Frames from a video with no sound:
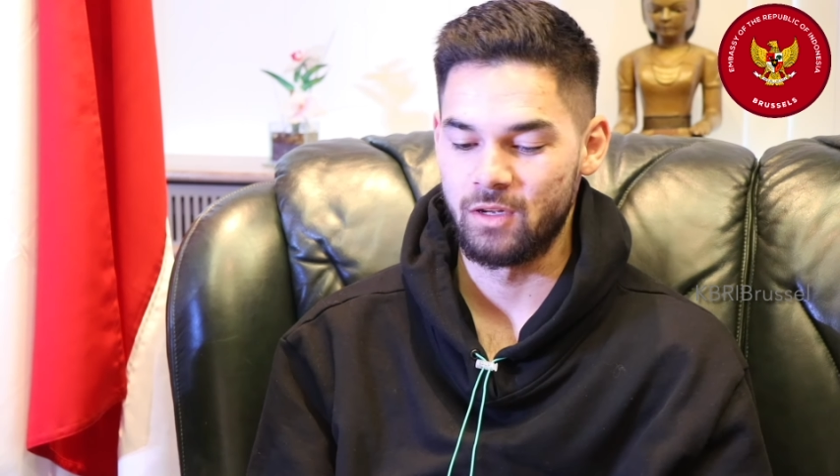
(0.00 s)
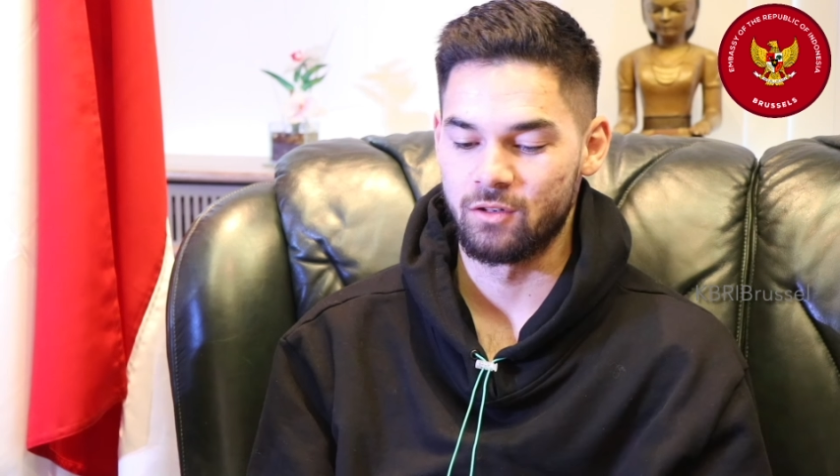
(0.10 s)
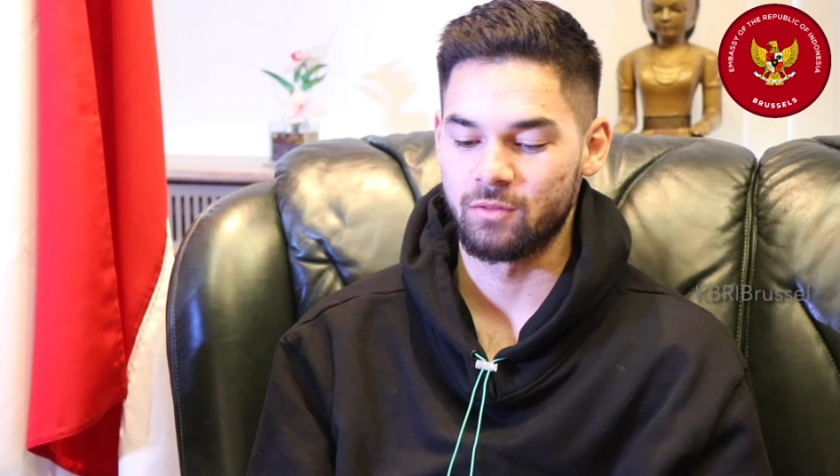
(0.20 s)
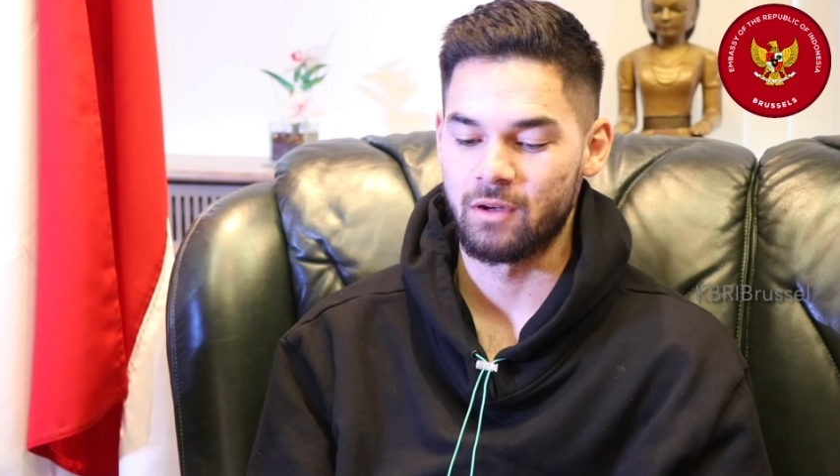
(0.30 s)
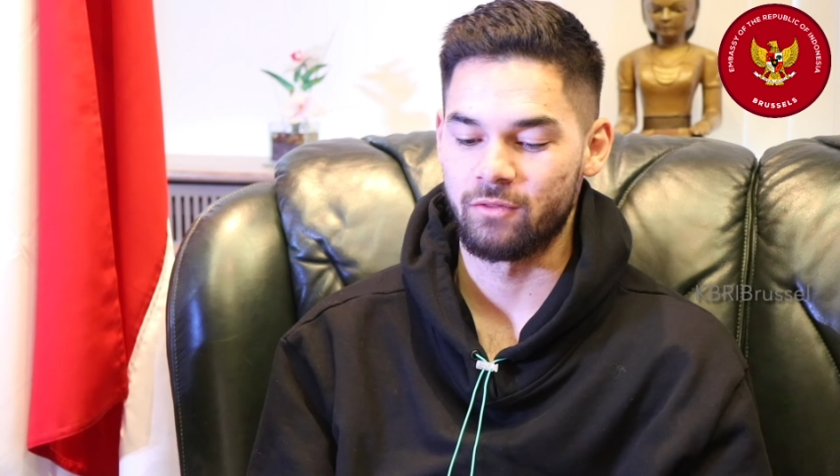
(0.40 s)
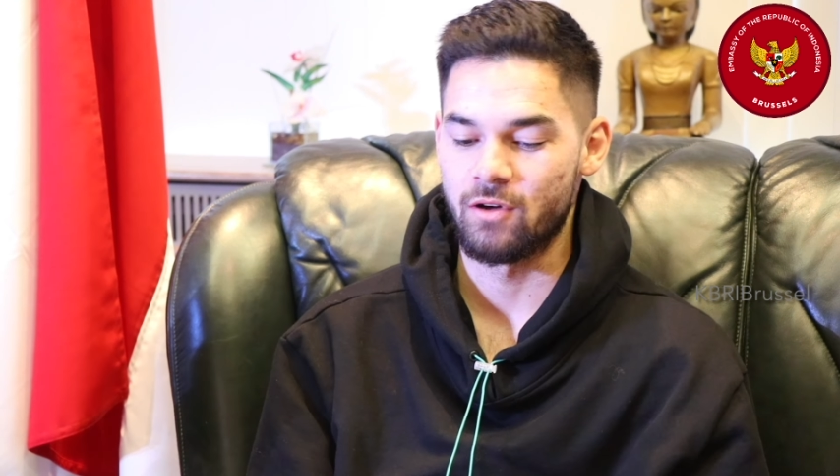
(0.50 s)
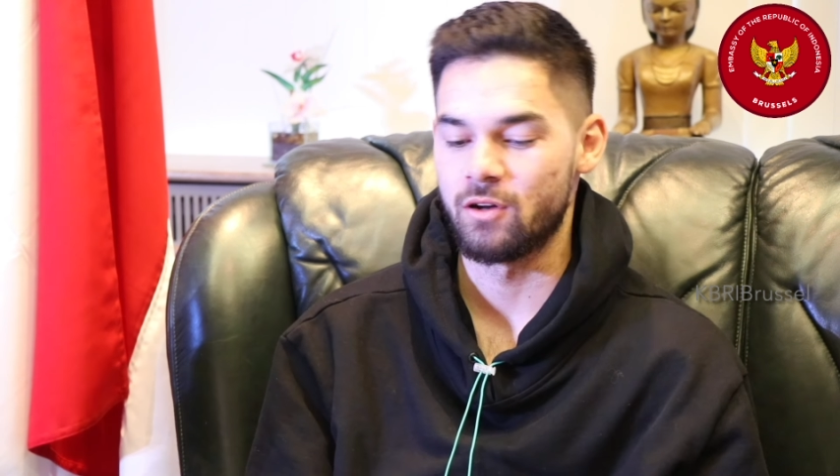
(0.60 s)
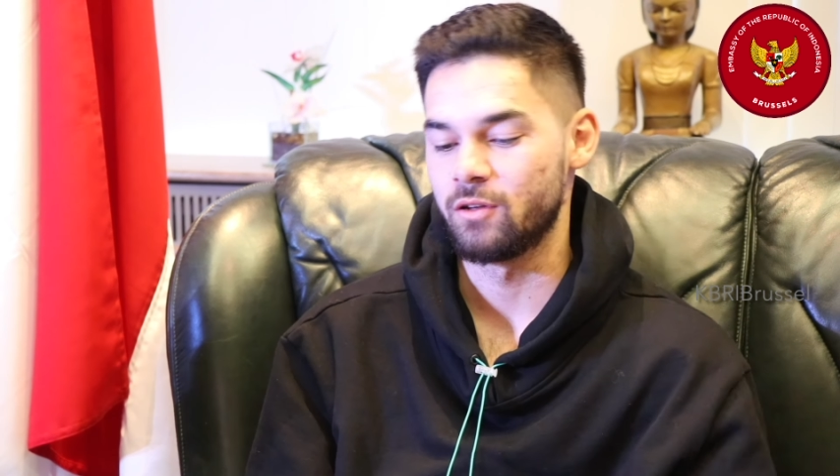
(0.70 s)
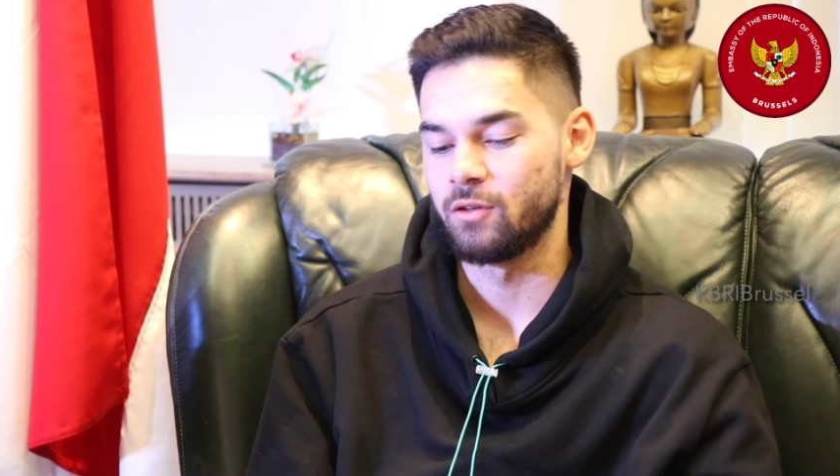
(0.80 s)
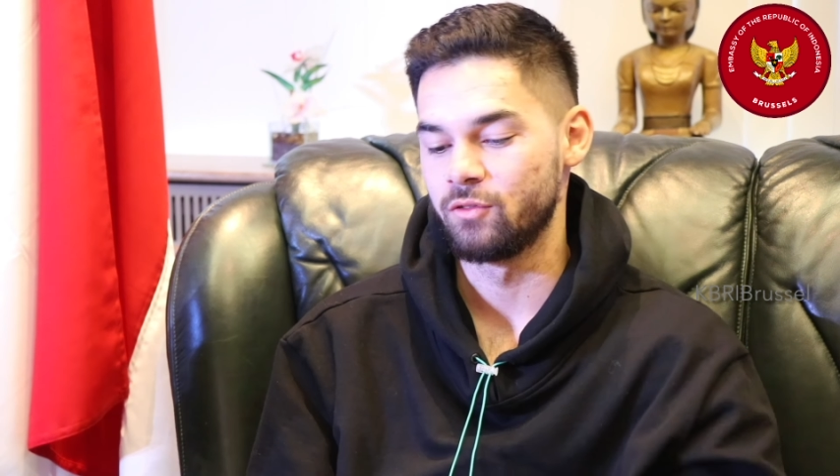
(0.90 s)
because my
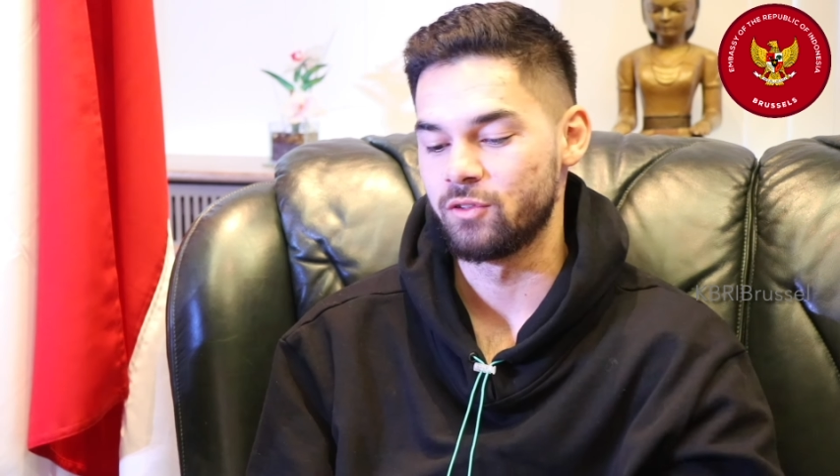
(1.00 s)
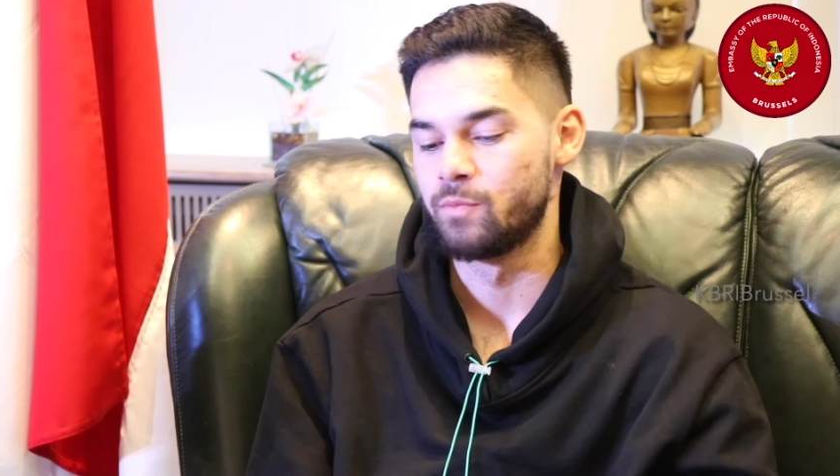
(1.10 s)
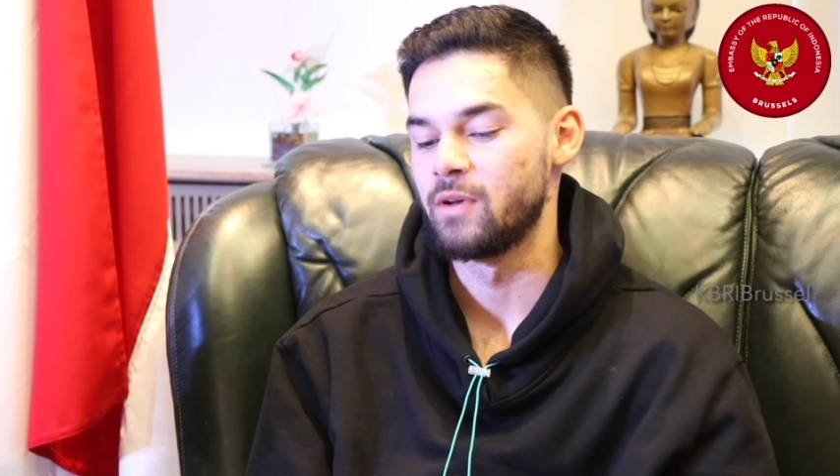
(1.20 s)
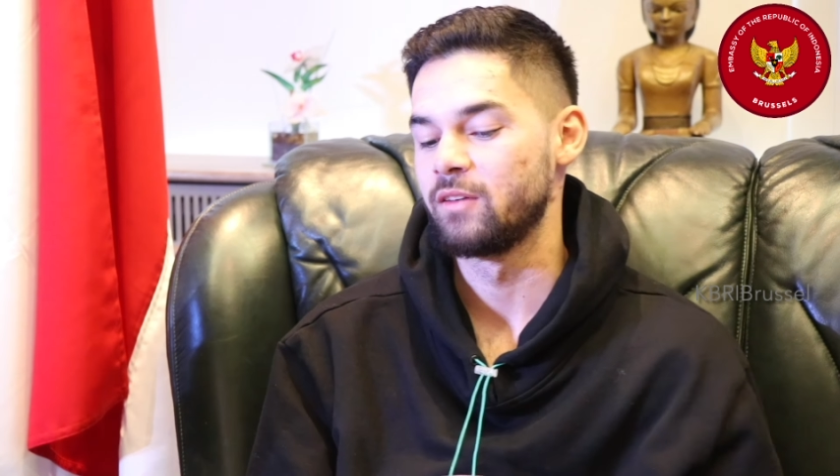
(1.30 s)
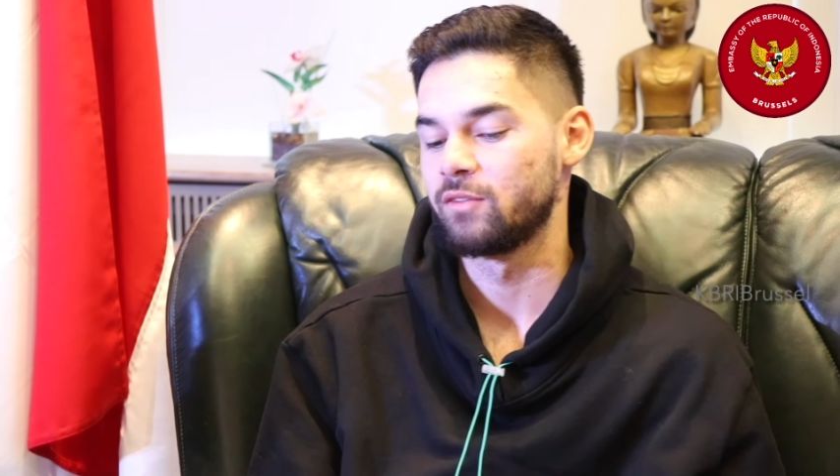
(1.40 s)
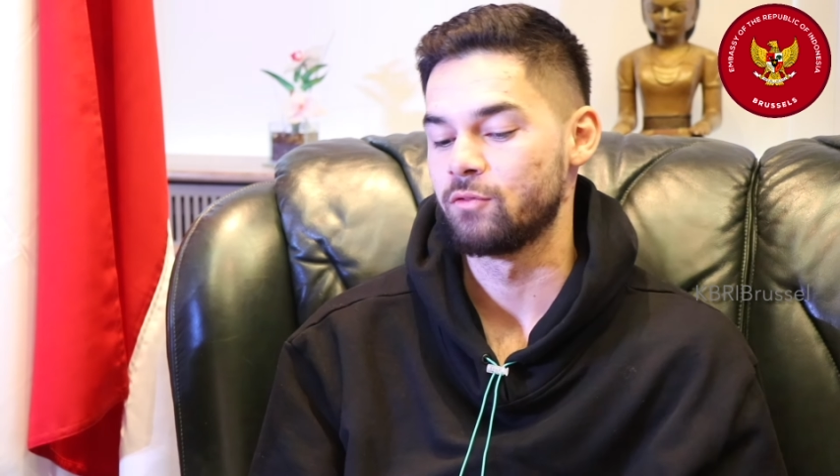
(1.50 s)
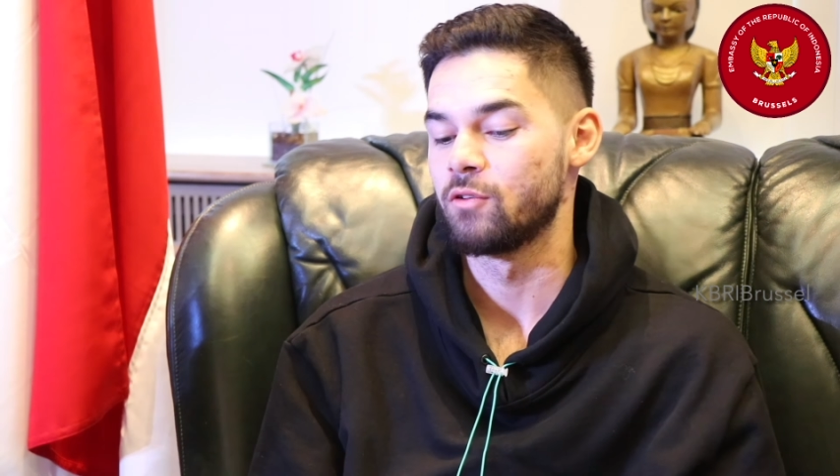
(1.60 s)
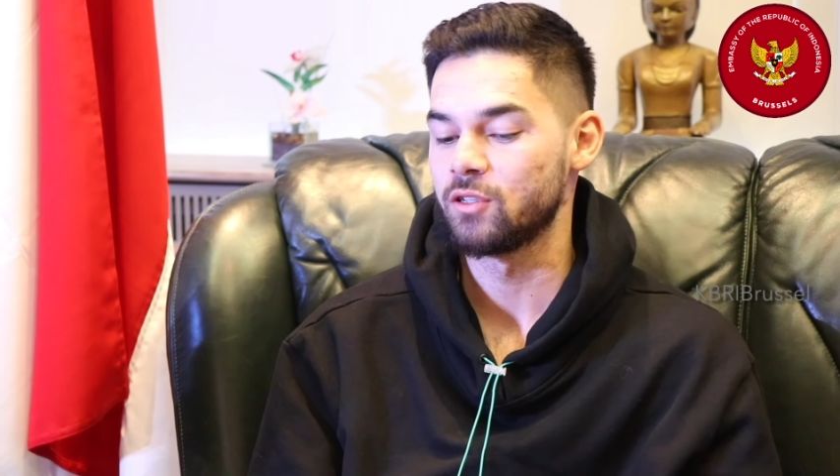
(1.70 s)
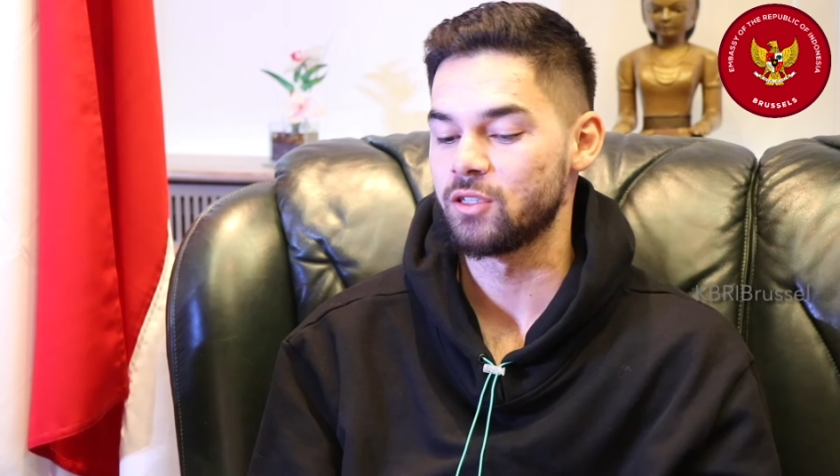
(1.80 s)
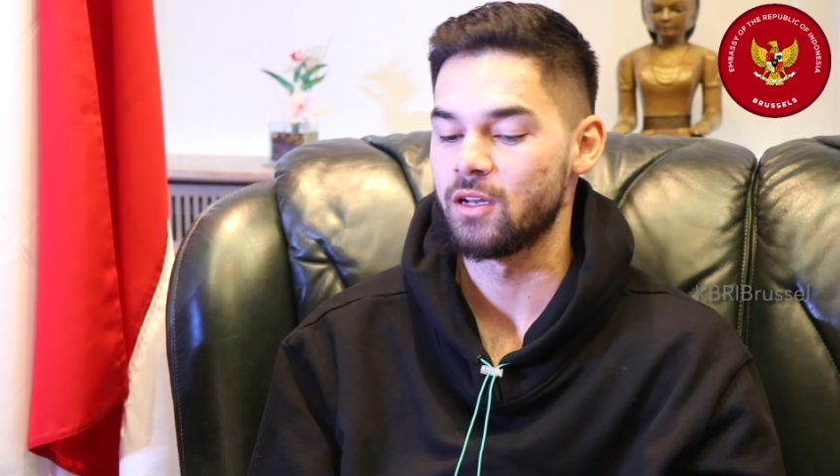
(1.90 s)
father used to play
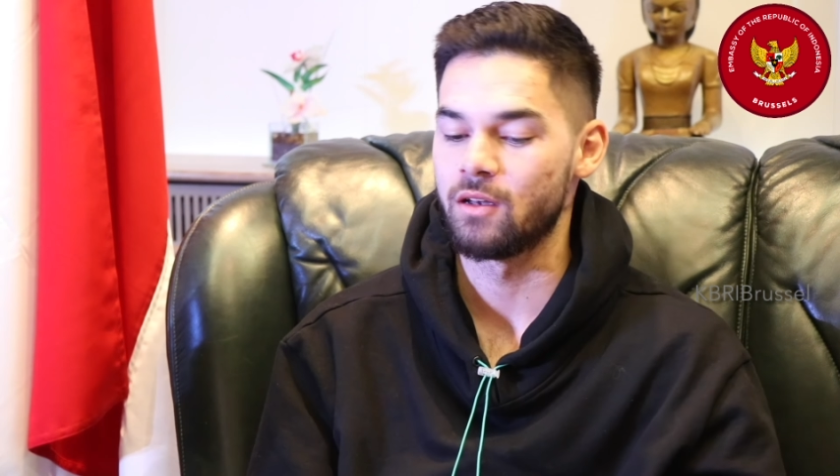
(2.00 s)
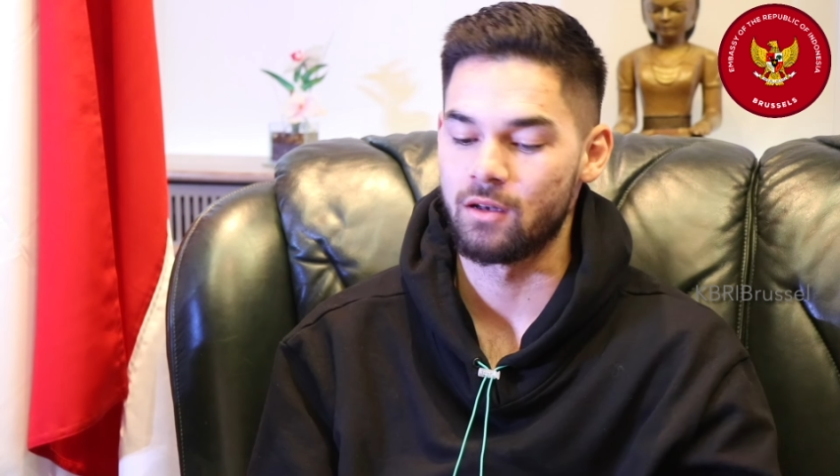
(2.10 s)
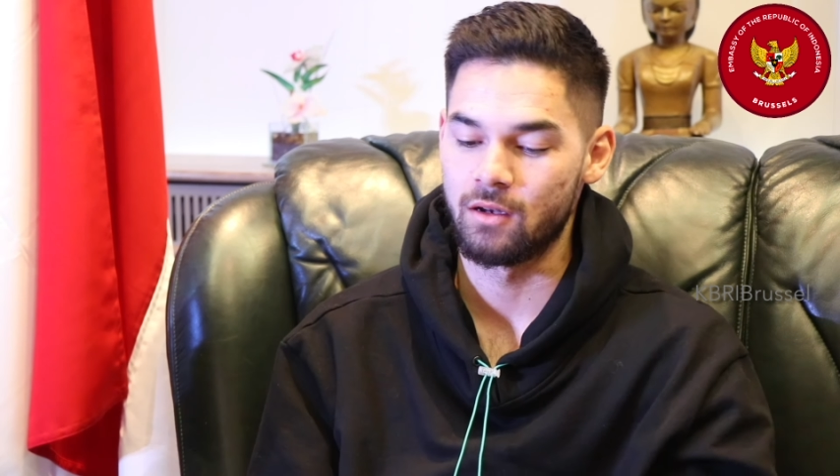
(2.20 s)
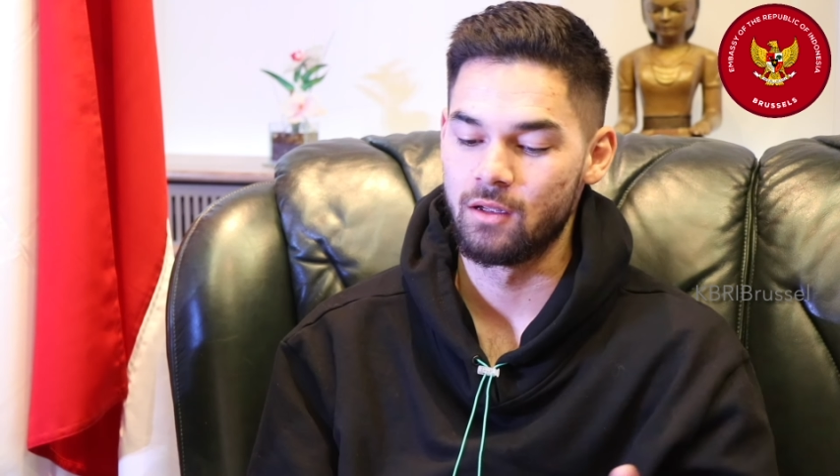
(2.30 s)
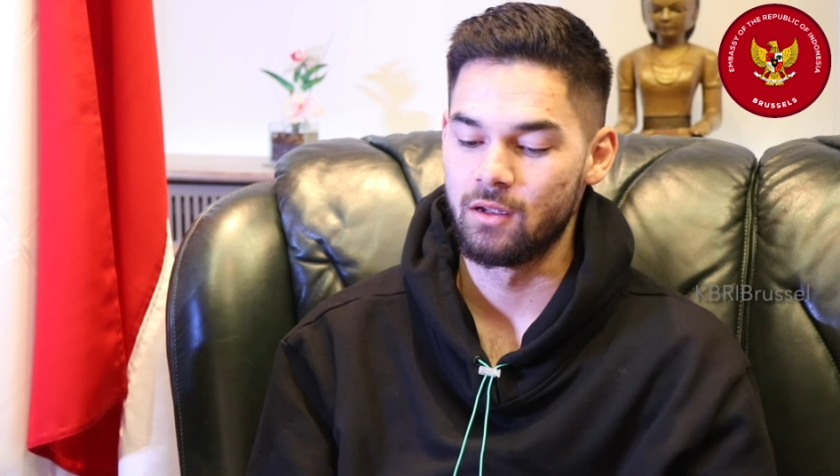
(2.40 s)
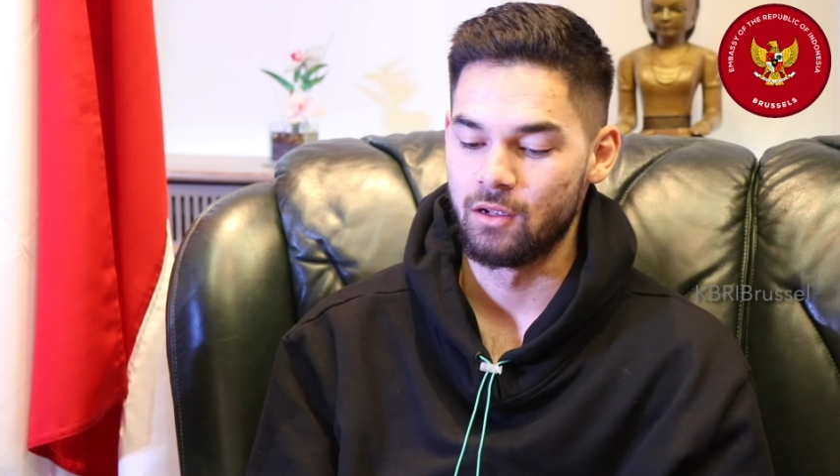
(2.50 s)
squash and